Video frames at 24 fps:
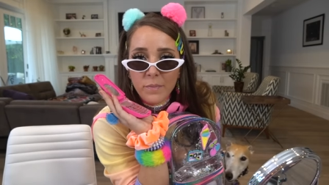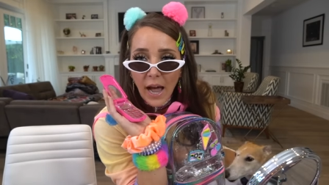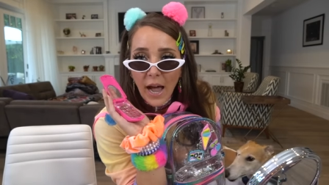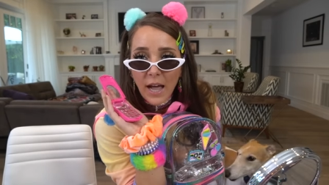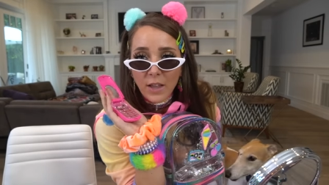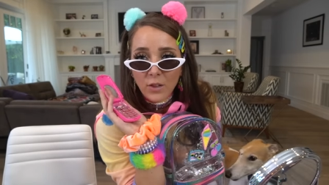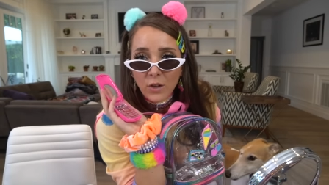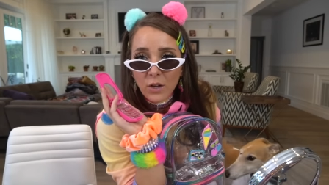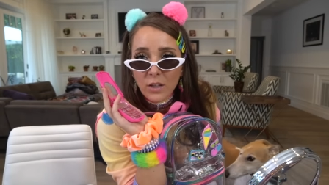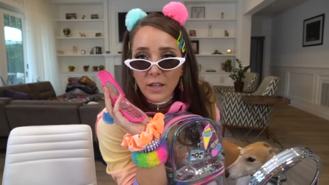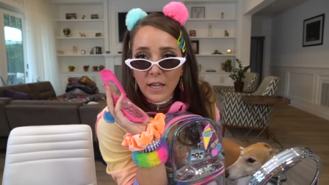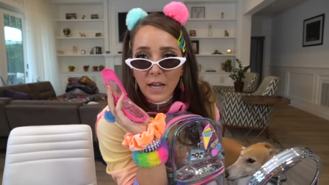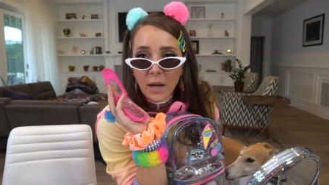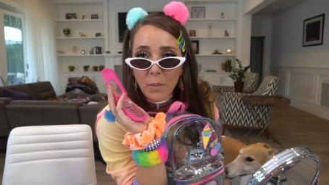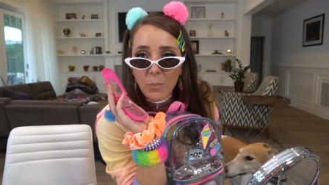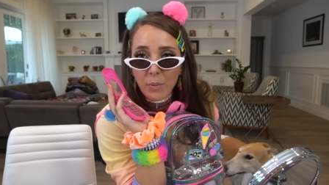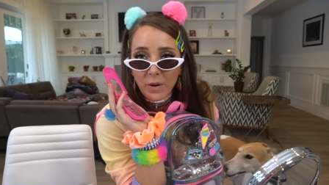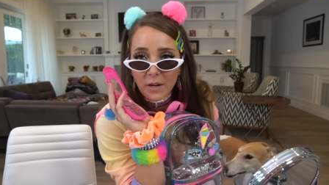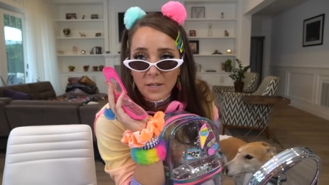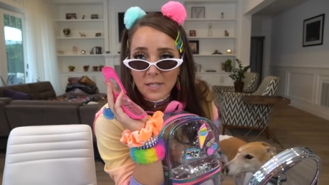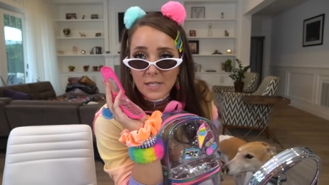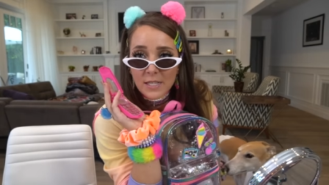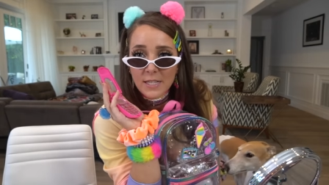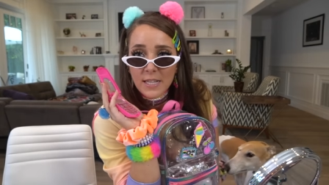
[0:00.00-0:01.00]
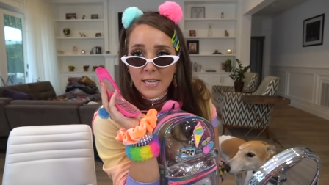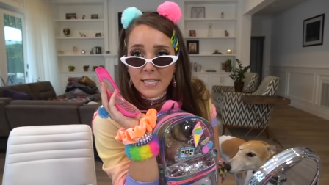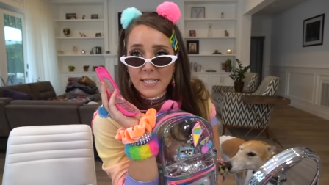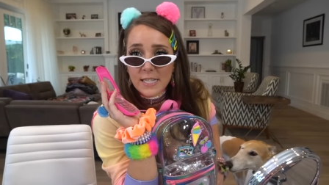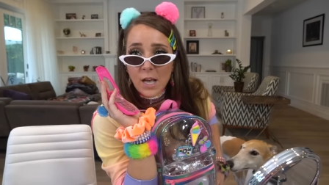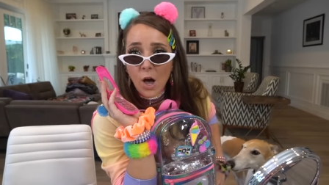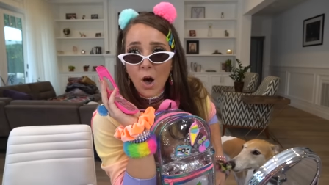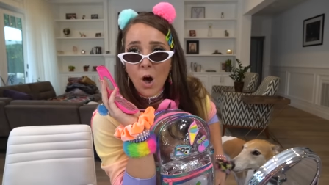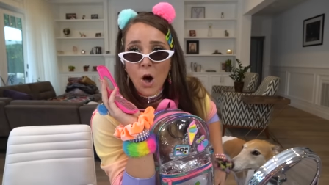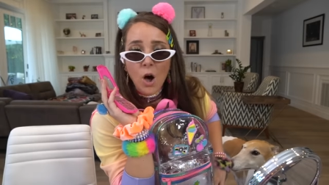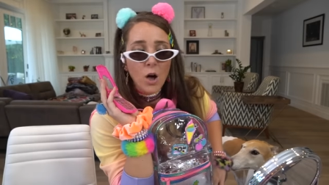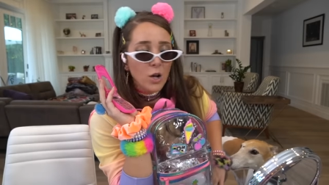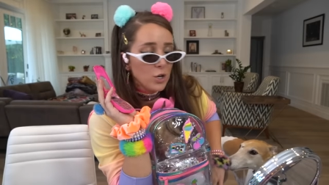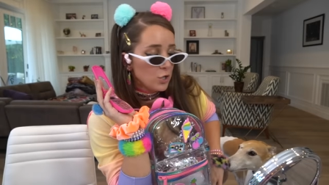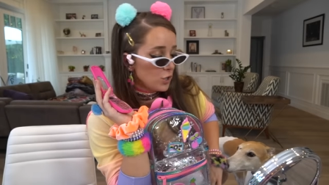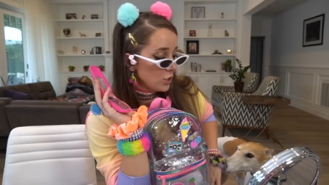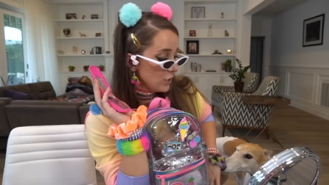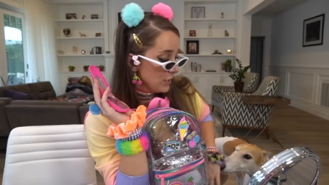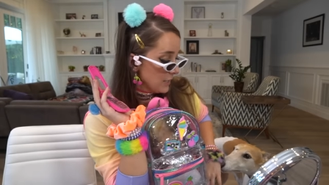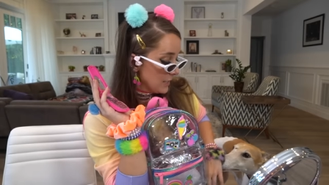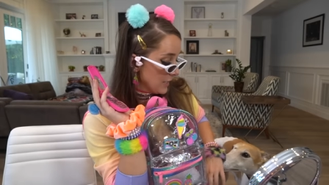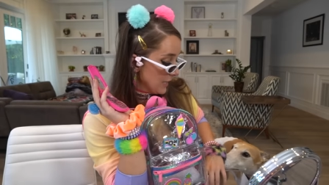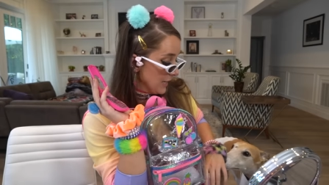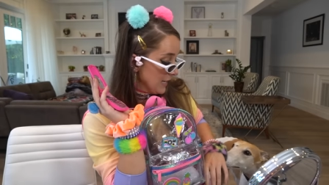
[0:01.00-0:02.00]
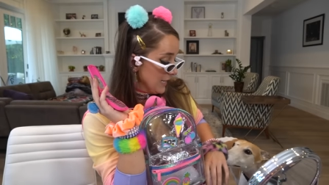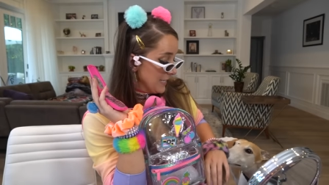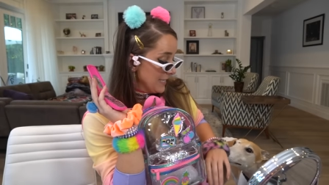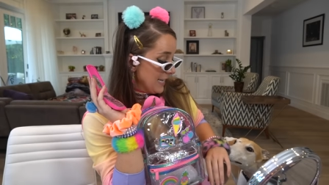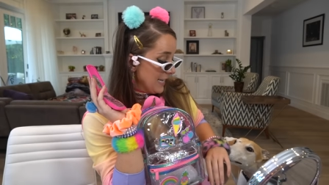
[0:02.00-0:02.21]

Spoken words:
I look like a person that's, oh, she's gonna